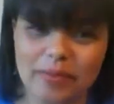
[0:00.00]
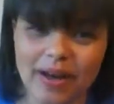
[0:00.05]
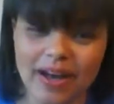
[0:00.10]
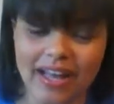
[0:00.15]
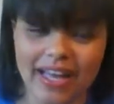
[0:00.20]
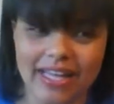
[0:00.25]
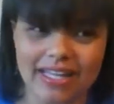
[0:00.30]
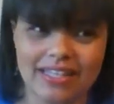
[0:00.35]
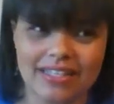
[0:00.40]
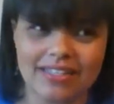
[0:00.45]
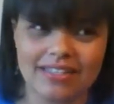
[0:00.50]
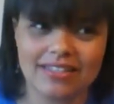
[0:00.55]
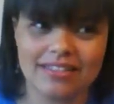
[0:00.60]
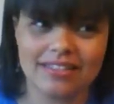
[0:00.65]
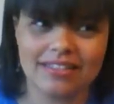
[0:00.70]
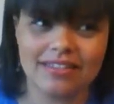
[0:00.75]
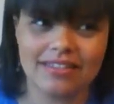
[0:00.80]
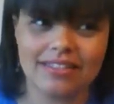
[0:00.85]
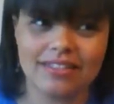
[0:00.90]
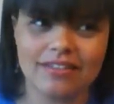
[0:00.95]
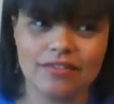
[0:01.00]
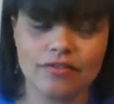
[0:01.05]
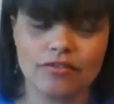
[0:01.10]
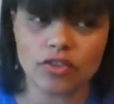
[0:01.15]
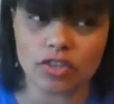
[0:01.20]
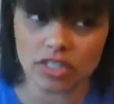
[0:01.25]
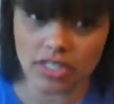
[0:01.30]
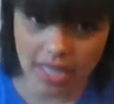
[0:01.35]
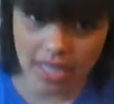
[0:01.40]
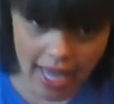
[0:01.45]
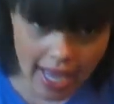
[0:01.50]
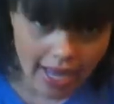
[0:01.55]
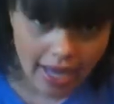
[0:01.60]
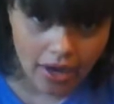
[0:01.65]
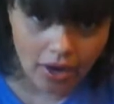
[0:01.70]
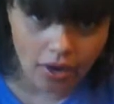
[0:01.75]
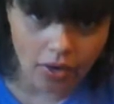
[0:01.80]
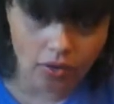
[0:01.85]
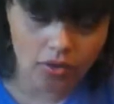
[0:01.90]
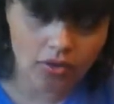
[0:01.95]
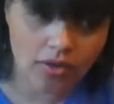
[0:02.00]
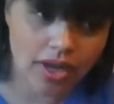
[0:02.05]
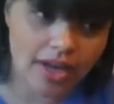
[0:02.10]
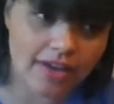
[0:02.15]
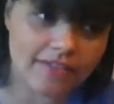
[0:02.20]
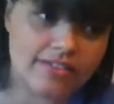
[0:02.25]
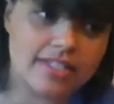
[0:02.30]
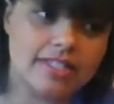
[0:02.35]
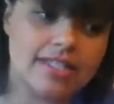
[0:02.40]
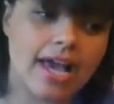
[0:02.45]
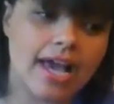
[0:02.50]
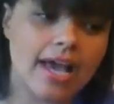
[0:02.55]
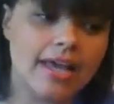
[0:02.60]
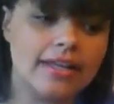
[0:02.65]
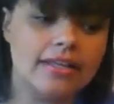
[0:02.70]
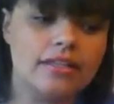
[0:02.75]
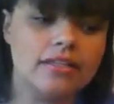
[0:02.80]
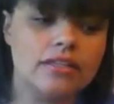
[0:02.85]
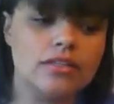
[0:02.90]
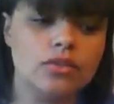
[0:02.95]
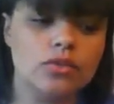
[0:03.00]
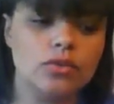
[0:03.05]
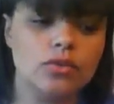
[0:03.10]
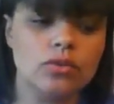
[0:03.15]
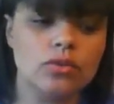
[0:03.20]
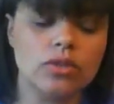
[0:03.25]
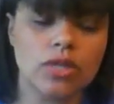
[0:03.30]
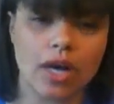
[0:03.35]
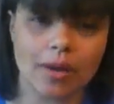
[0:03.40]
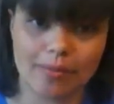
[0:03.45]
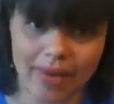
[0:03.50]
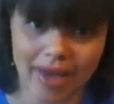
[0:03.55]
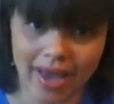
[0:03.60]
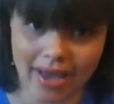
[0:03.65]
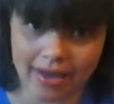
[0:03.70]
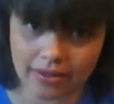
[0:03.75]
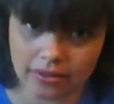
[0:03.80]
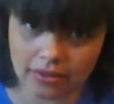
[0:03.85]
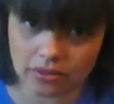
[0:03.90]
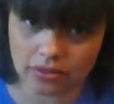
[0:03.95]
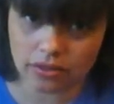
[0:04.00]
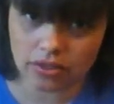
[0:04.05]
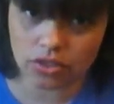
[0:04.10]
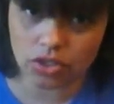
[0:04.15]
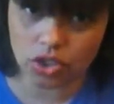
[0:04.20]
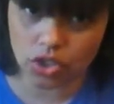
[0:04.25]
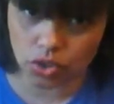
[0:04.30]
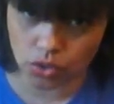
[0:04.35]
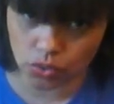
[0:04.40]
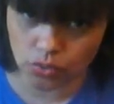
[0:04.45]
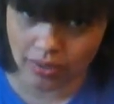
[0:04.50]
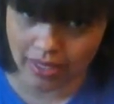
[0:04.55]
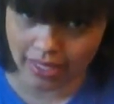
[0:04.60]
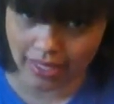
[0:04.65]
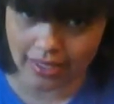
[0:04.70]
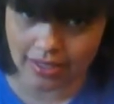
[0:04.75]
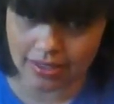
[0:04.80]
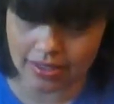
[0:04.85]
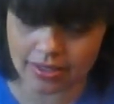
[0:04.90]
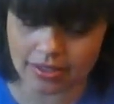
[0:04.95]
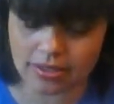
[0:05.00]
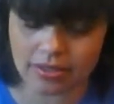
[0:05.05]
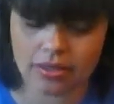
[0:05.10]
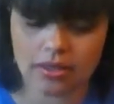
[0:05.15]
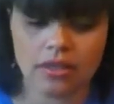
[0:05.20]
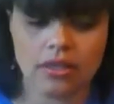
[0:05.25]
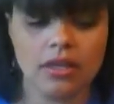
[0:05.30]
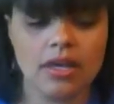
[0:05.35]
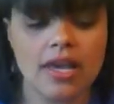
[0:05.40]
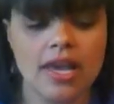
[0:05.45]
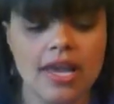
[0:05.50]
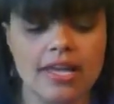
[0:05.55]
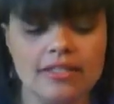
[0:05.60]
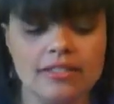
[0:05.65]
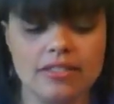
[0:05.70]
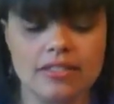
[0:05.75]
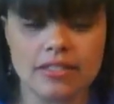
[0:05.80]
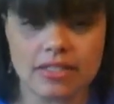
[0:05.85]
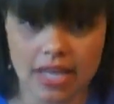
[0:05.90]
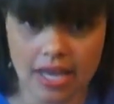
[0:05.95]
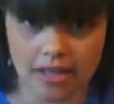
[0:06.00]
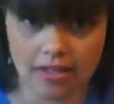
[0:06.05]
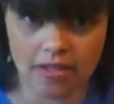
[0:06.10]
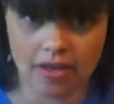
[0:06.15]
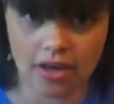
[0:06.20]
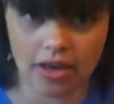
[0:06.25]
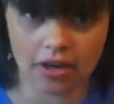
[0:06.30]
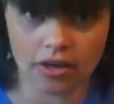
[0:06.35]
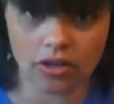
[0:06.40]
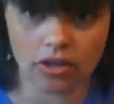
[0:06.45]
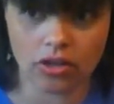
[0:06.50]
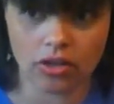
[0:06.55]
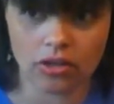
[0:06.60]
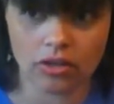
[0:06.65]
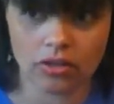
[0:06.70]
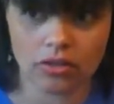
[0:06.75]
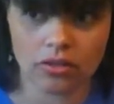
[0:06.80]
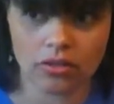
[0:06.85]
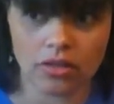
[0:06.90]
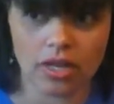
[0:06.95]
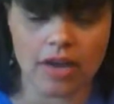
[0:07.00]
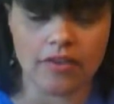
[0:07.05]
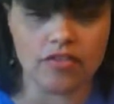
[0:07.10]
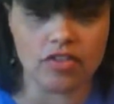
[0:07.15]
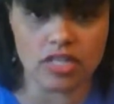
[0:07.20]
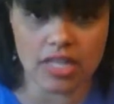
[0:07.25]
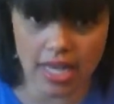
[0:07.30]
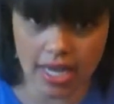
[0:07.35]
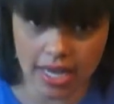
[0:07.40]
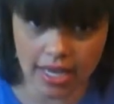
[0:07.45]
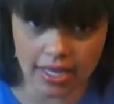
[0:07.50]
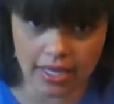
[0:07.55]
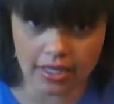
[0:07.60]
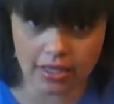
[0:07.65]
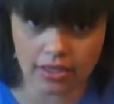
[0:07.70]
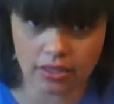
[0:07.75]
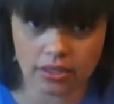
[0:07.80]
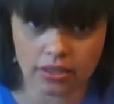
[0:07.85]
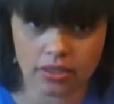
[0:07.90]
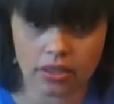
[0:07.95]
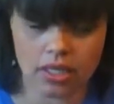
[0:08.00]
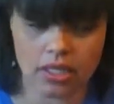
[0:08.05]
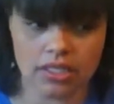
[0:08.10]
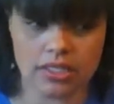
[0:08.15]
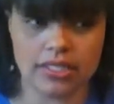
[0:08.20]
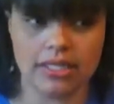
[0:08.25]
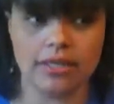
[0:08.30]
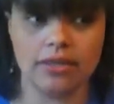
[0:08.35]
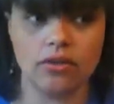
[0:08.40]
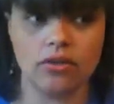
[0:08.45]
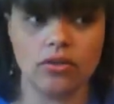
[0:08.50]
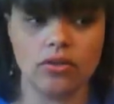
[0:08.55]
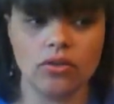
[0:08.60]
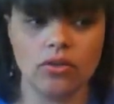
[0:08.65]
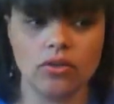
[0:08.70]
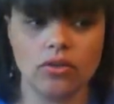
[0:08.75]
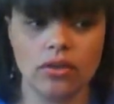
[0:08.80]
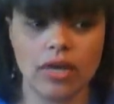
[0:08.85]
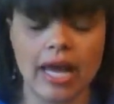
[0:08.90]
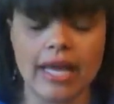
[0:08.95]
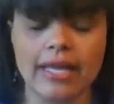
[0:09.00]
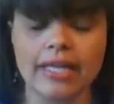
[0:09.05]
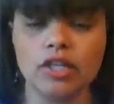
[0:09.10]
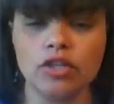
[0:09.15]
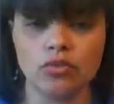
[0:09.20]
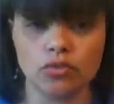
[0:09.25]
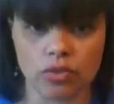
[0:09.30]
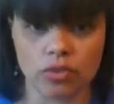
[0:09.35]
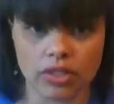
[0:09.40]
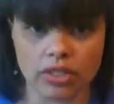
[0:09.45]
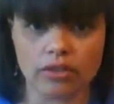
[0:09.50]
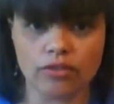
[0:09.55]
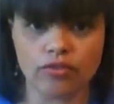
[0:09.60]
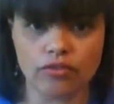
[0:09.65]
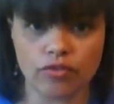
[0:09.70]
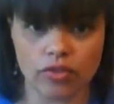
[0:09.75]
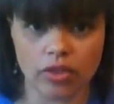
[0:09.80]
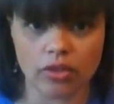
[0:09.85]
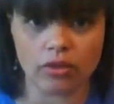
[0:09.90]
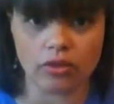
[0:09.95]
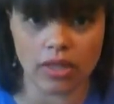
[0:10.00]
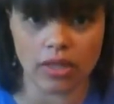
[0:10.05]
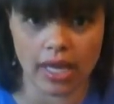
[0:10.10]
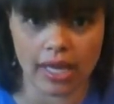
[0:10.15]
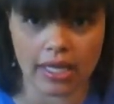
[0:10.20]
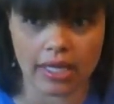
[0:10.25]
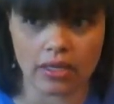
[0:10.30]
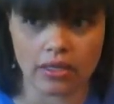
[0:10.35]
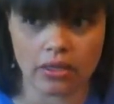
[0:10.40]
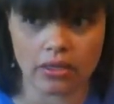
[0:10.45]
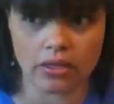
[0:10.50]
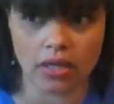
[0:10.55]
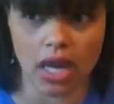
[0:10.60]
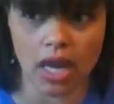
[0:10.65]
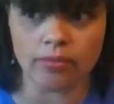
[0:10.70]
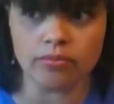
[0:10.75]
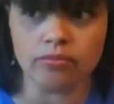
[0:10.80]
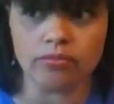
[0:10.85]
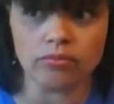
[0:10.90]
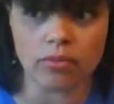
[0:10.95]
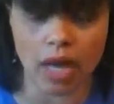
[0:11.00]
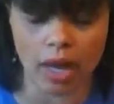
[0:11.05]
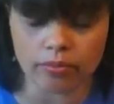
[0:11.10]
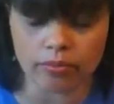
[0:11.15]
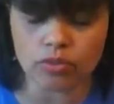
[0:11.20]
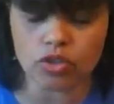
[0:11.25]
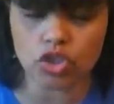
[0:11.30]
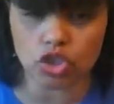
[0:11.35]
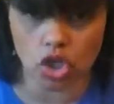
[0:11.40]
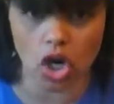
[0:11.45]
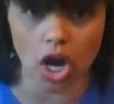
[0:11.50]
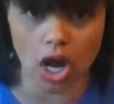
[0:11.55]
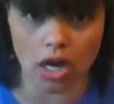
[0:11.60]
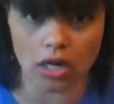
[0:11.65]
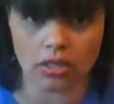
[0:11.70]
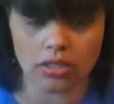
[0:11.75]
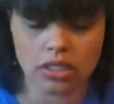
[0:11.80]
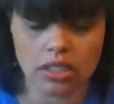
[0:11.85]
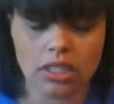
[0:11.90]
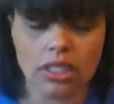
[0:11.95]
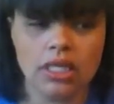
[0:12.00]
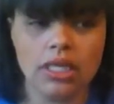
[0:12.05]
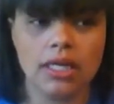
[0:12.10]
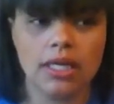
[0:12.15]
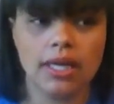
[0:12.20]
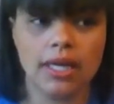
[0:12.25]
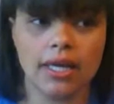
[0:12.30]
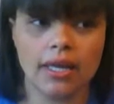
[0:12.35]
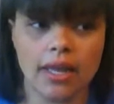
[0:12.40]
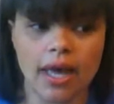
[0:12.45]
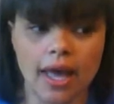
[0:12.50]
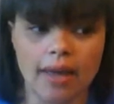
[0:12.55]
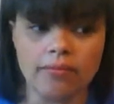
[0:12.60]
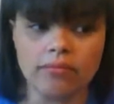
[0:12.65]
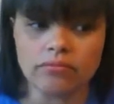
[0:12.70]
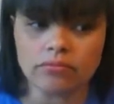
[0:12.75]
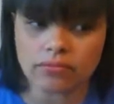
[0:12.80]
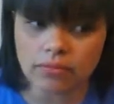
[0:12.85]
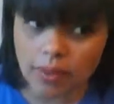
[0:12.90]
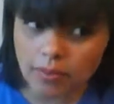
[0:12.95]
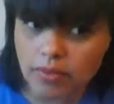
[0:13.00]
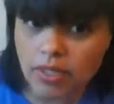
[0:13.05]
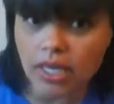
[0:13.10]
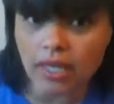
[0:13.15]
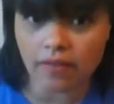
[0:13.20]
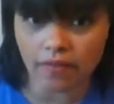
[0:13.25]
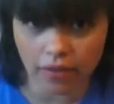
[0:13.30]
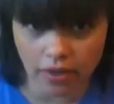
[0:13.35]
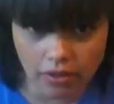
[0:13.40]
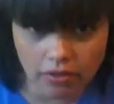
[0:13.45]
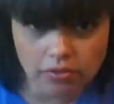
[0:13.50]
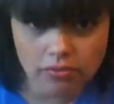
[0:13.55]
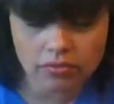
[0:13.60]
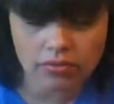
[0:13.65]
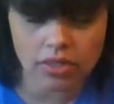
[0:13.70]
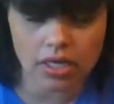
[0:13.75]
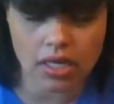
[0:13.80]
But for now, I've decided to cut back to 2 minutes and stay there every day until I can really feel like I'm strong and I'm getting there.